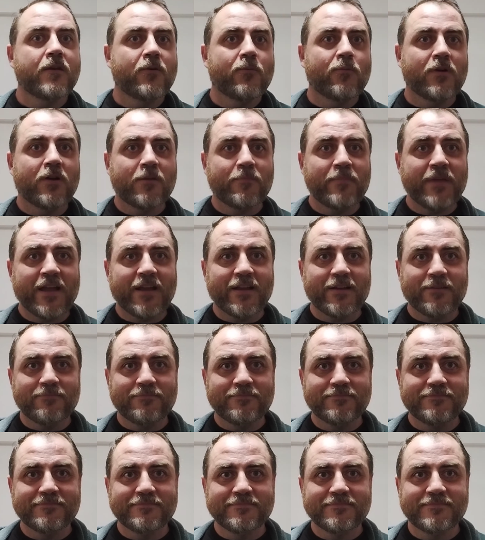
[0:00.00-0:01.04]
Welcome back.
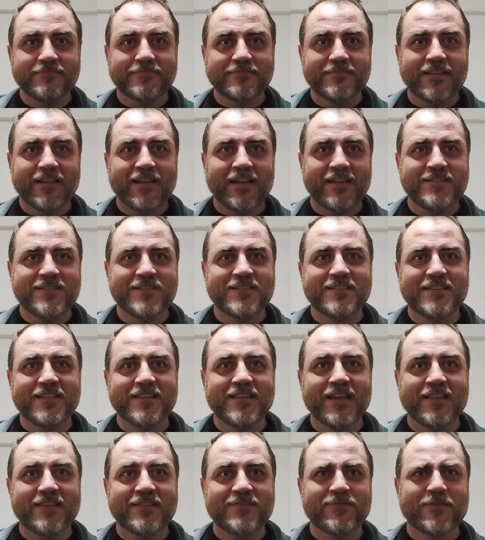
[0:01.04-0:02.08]
I just did
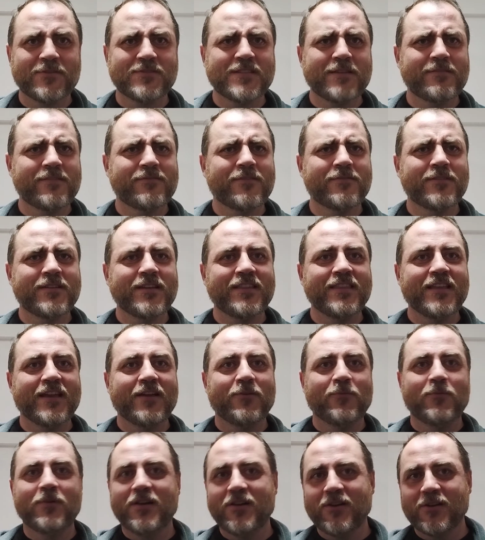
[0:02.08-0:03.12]
that. It's the first time I've ever done
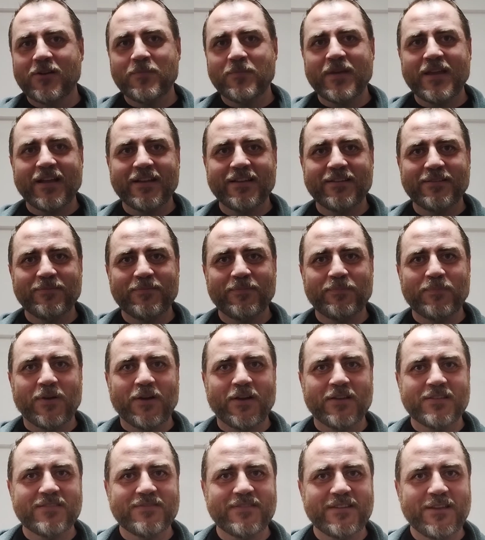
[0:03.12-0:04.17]
that. Welcome back.
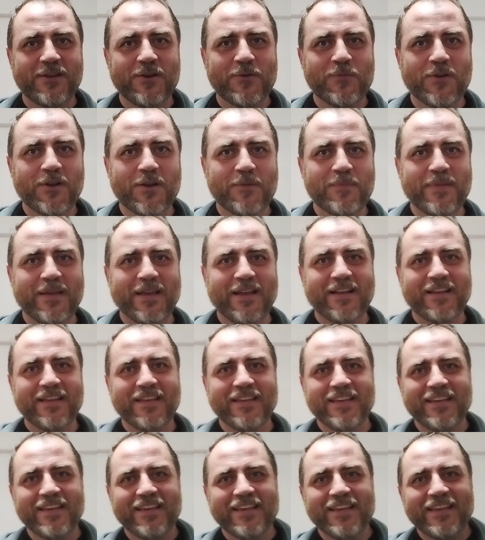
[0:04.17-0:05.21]
Pause the video. Welcome back.
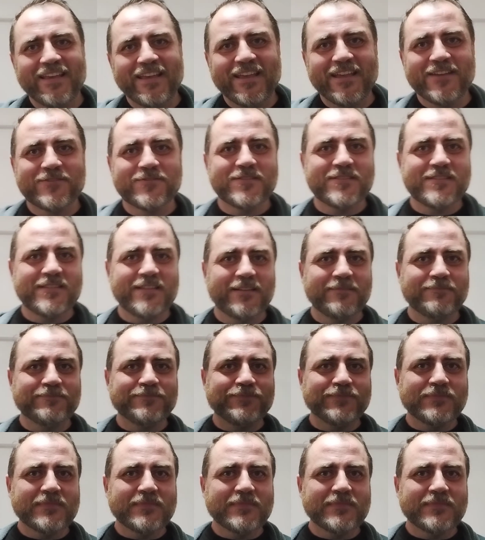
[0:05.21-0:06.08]
Interesting.